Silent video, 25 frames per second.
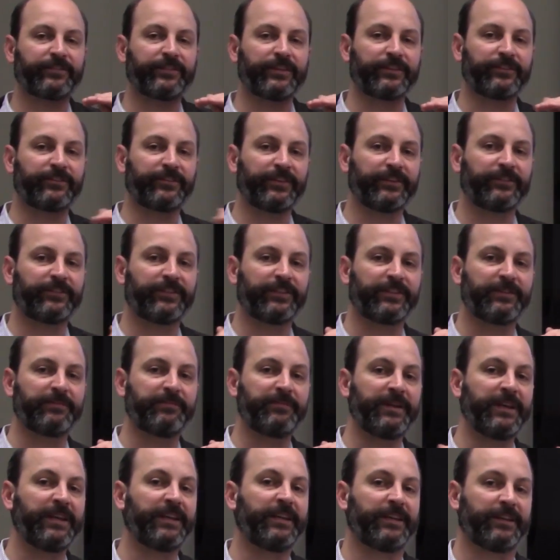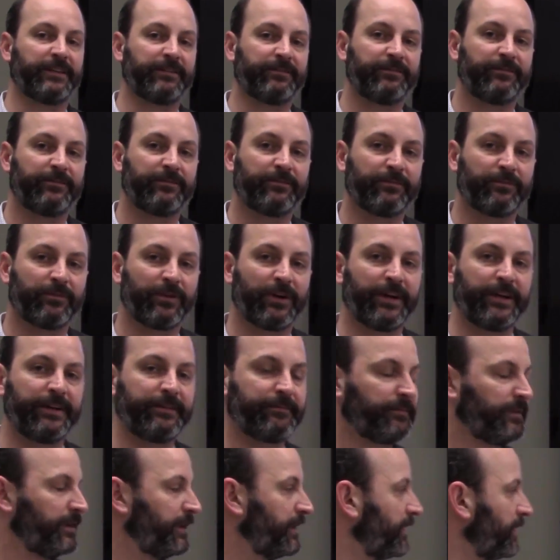that sits at the median,
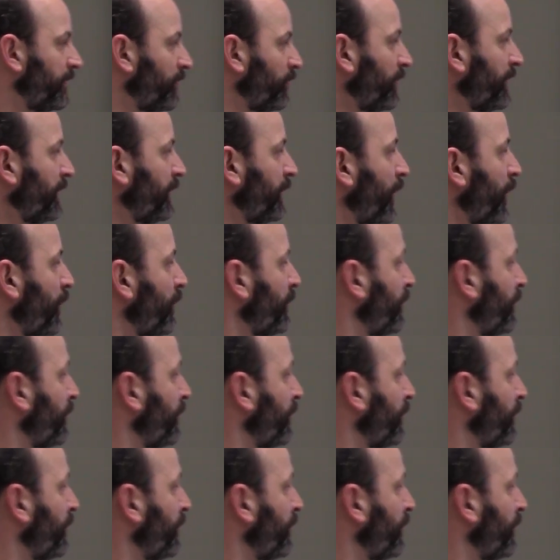right? We know